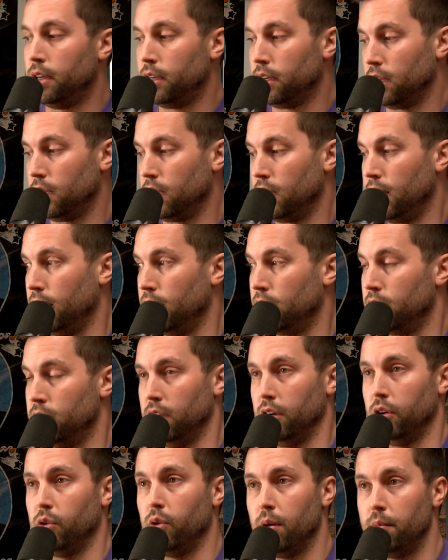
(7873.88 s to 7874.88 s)
Getting the
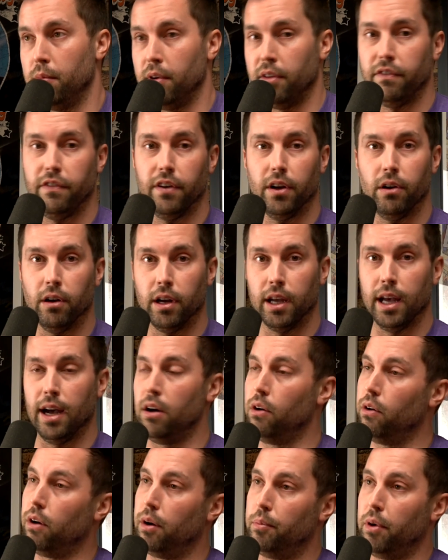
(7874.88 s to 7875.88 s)
equipment, figuring
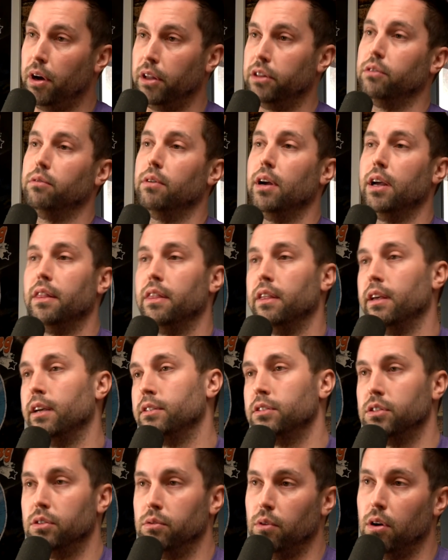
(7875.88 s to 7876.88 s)
out I bought the right
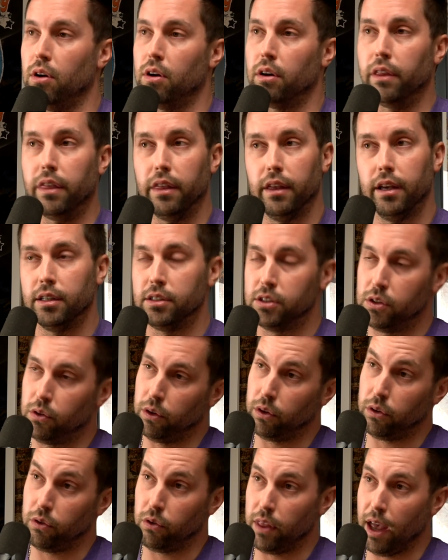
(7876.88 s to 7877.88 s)
things, the wrong things,
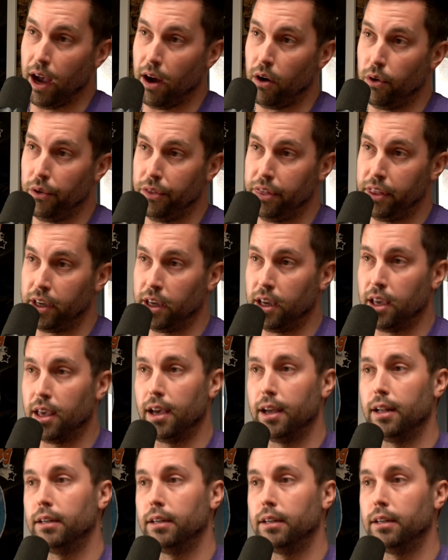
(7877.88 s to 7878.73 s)
going through that whole thing again.